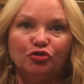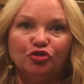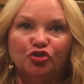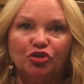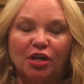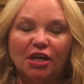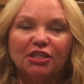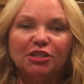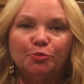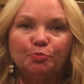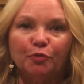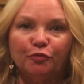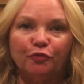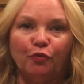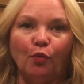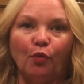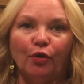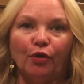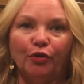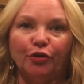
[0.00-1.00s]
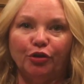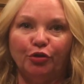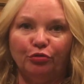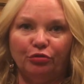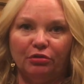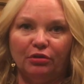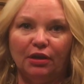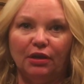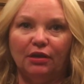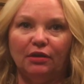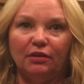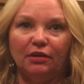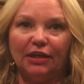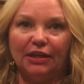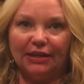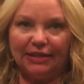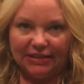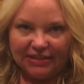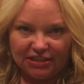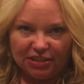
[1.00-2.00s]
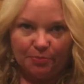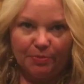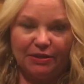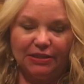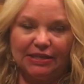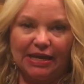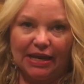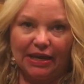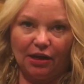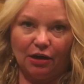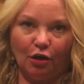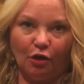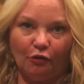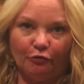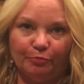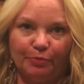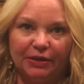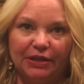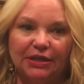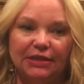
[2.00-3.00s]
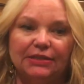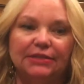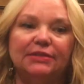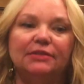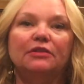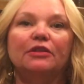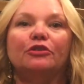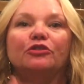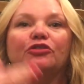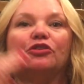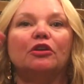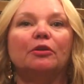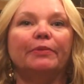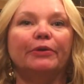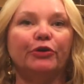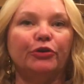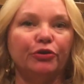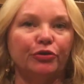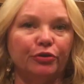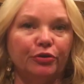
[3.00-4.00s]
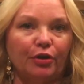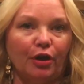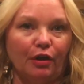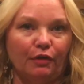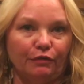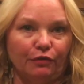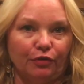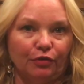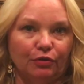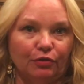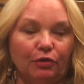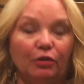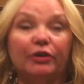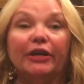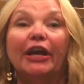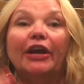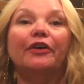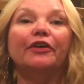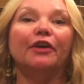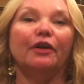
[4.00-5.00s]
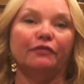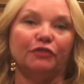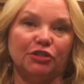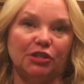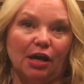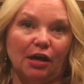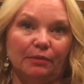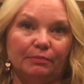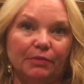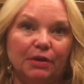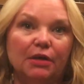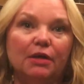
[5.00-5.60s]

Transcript: just before you think it needs to be taken off because there's going to be cookover or carryover time.